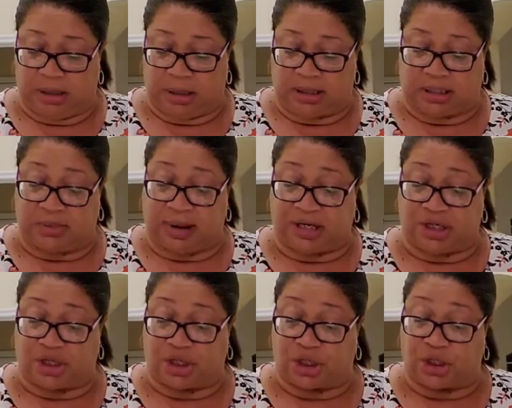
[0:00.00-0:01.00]
smash
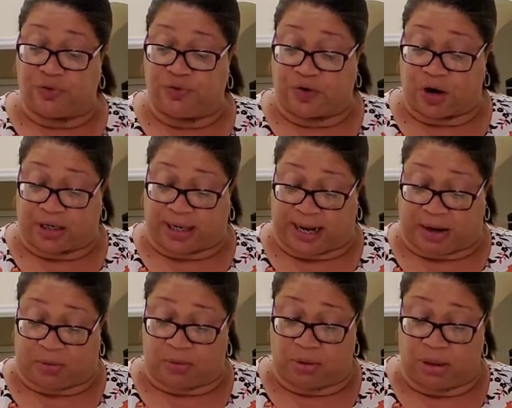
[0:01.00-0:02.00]
it too far
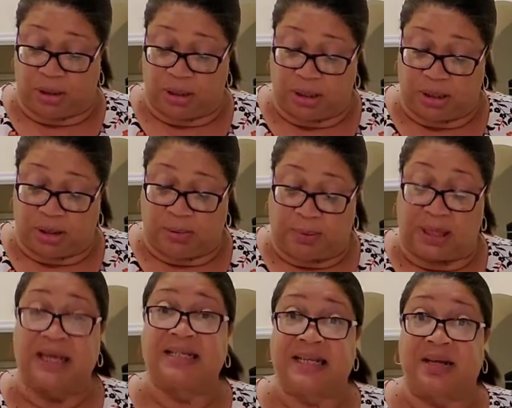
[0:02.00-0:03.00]
down,
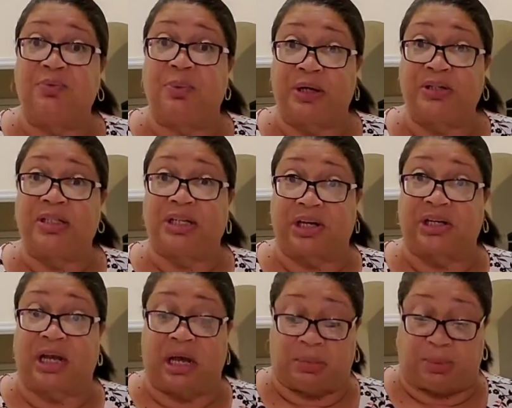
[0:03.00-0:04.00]
because it will start to
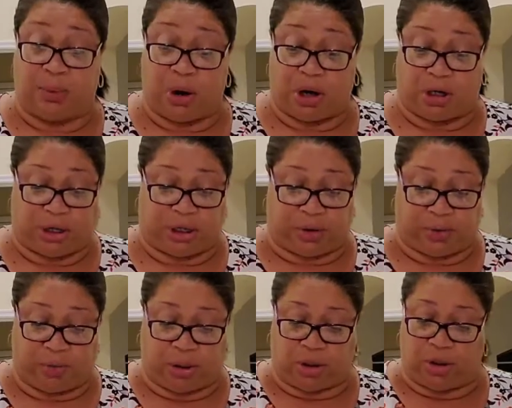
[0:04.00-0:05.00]
come apart on
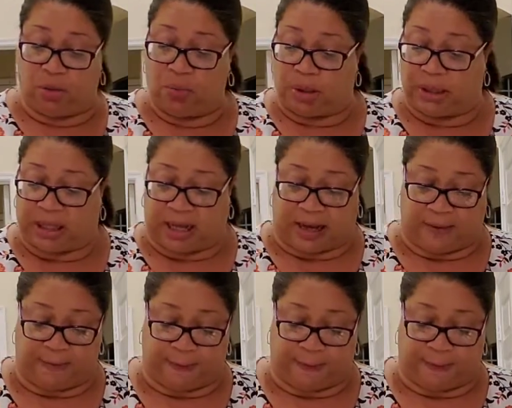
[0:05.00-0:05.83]
you, and you don't want that.